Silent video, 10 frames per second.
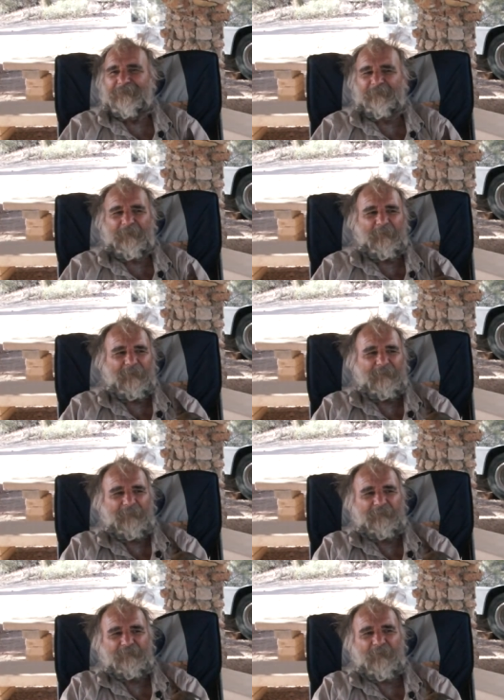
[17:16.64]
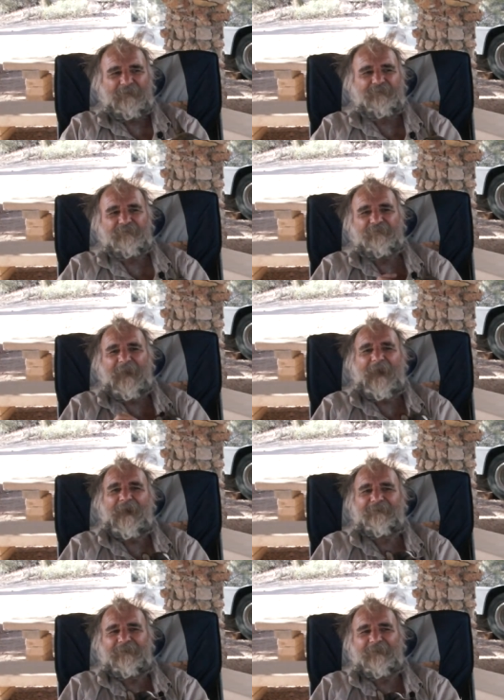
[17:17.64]
if, because once you do
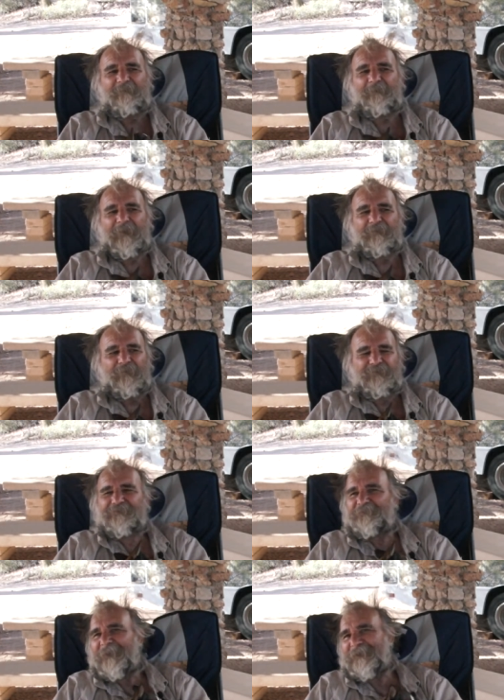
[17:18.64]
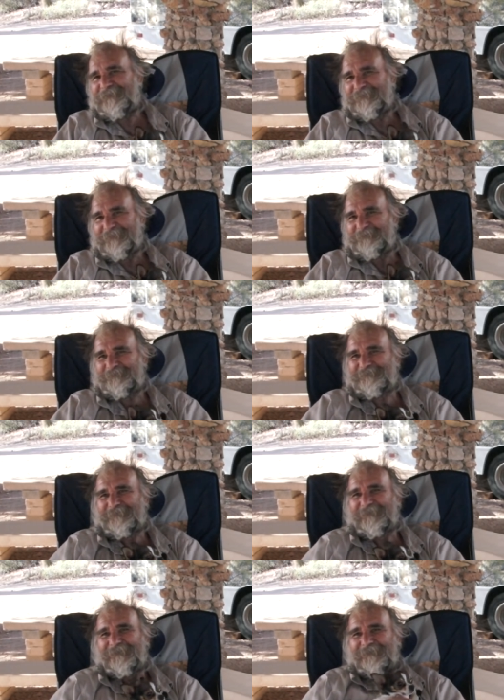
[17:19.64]
that, then everybody knows your face,
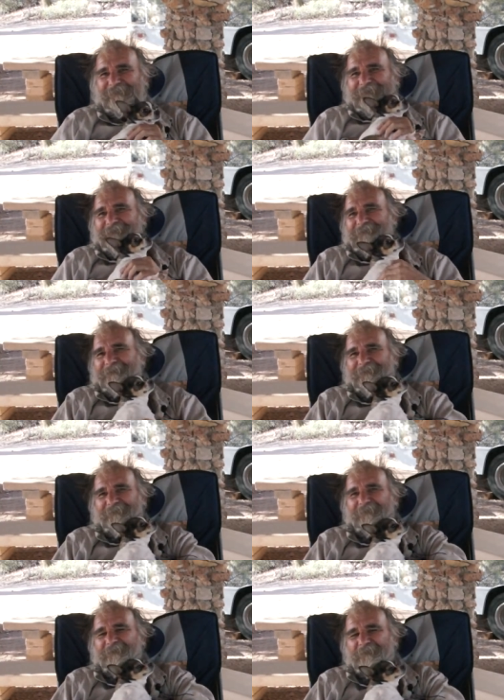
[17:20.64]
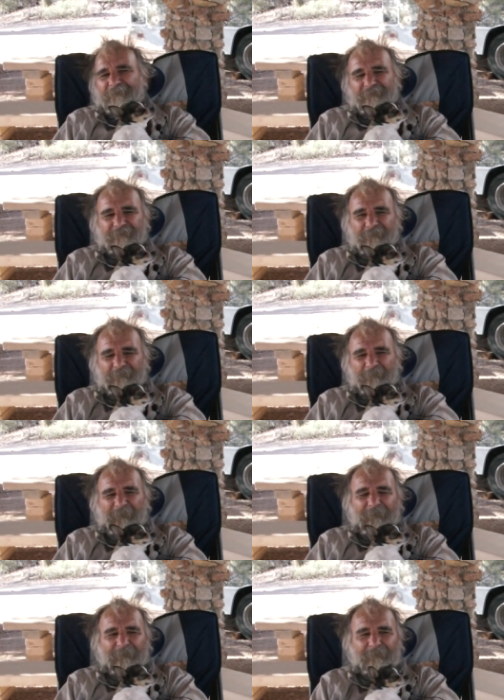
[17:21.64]
you know. So to
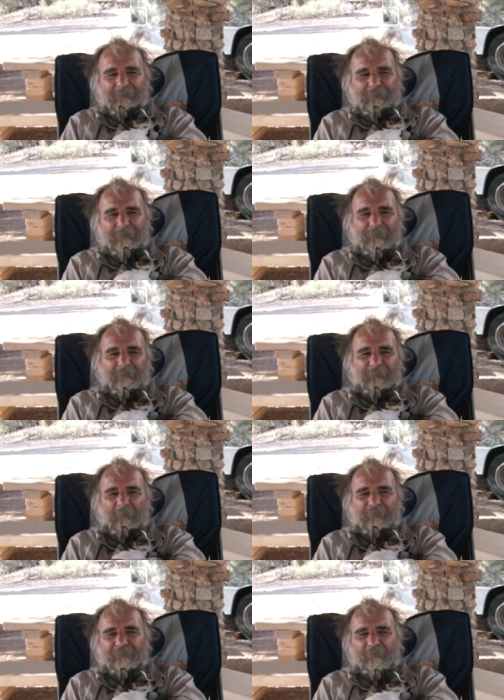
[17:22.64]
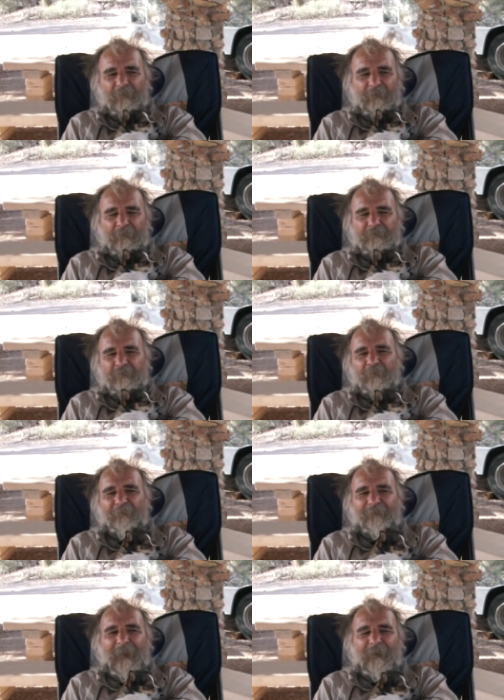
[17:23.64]
me, if I was to, to do
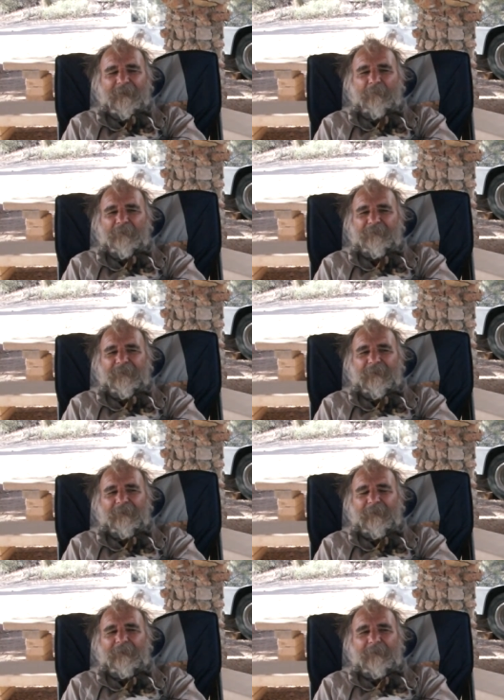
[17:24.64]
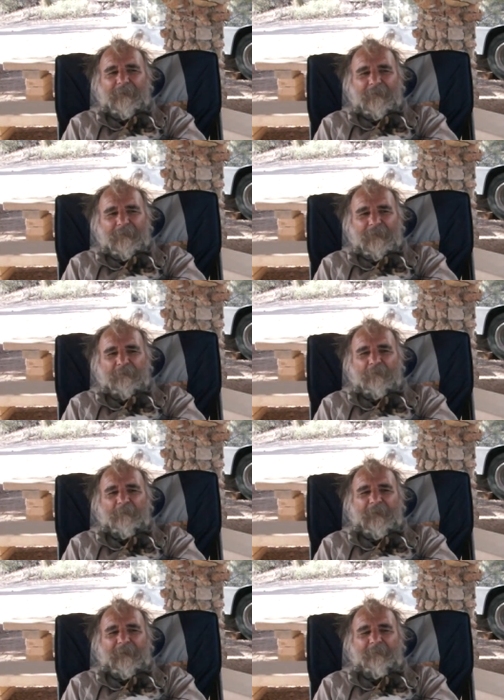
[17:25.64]
it right, I would create a, a
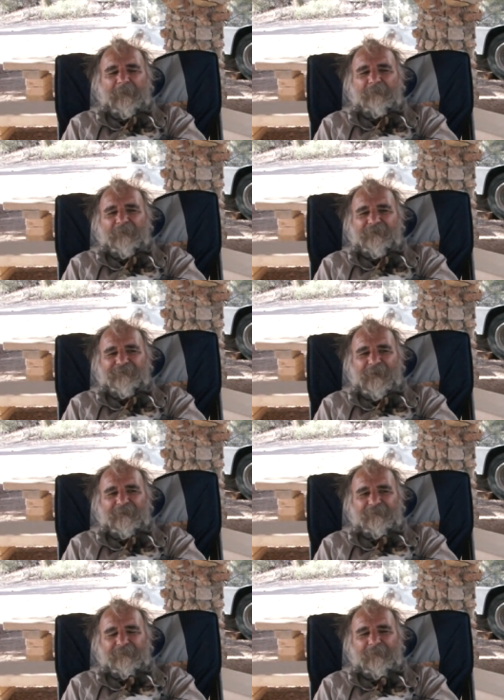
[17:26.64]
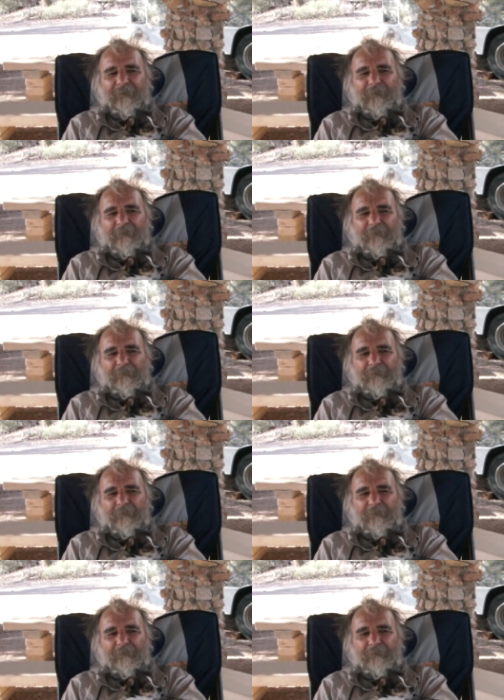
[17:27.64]
Colombian Emerald Exchange uh,